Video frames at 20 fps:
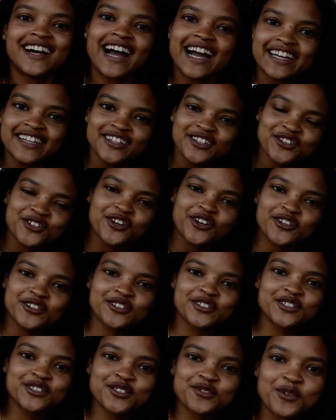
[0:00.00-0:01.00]
Hi
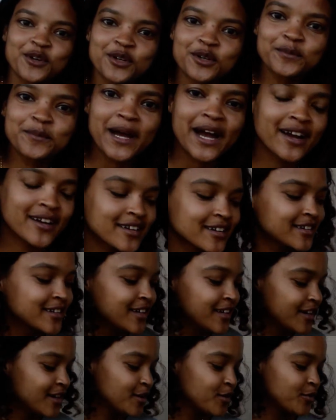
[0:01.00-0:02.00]
kindergartners, welcome back.
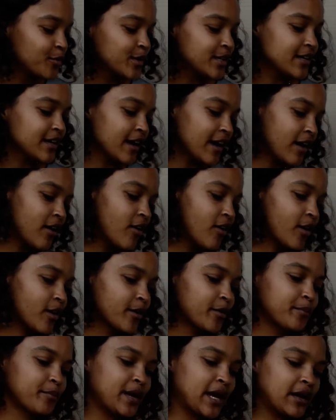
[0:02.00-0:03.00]
We are
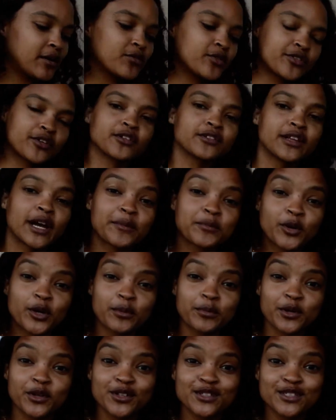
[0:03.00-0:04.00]
back with our library
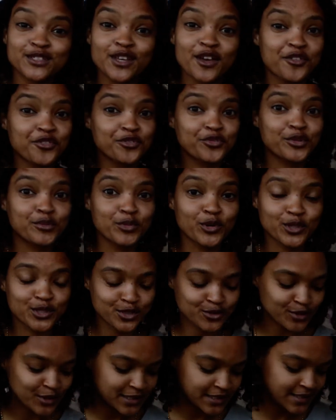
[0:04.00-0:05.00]
books, 3 more
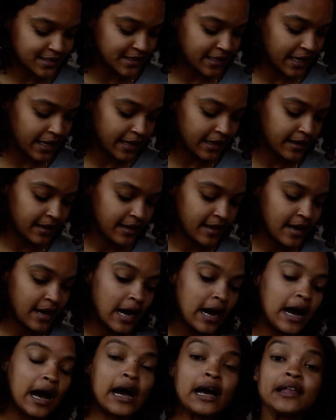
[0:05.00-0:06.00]
stories today.
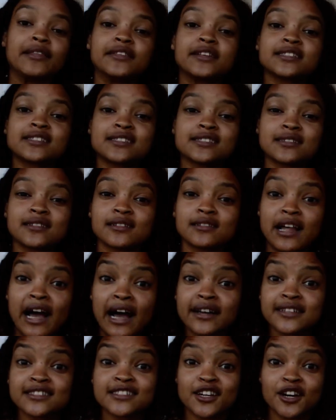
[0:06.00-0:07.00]
And this is the
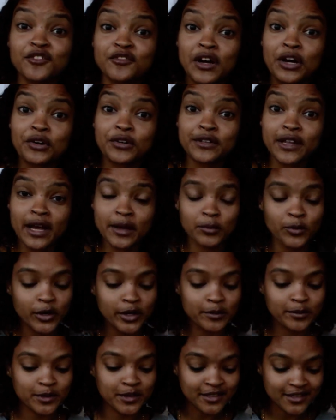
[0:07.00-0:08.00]
last of our library
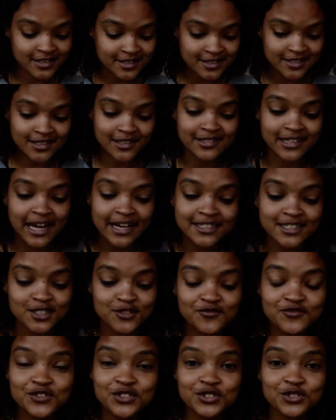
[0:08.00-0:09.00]
books, the last
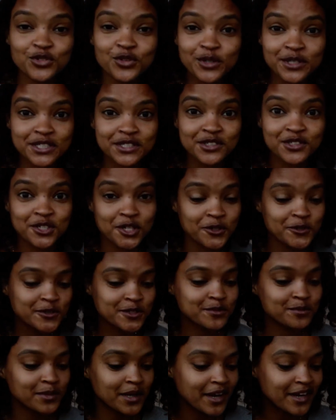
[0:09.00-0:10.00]
of the stories
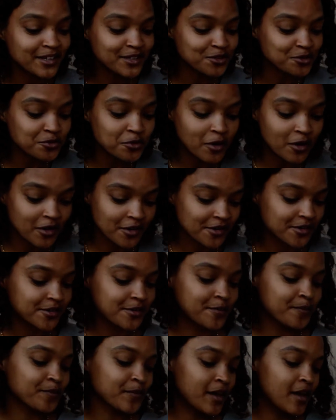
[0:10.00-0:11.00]
chosen by you all.
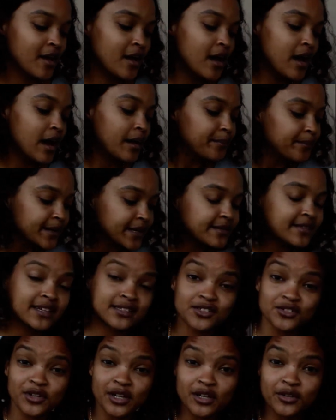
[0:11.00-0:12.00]
But that's
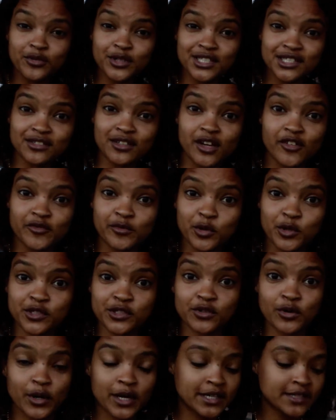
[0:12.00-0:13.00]
okay, we still have more
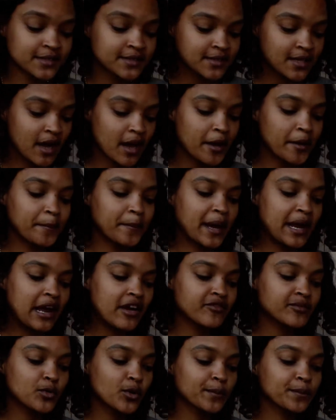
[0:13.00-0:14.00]
stories. I
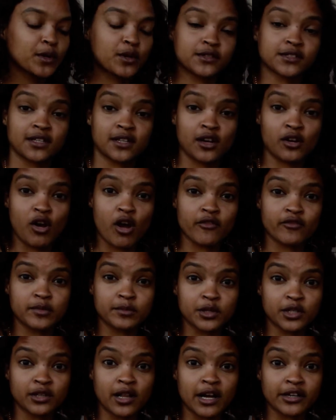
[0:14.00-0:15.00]
have more books that I got from
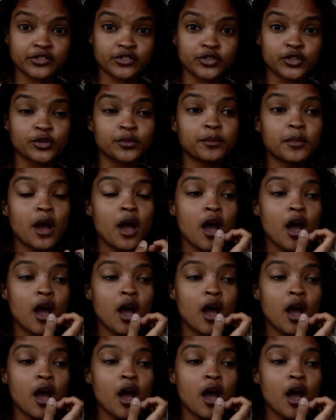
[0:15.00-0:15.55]
the classroom.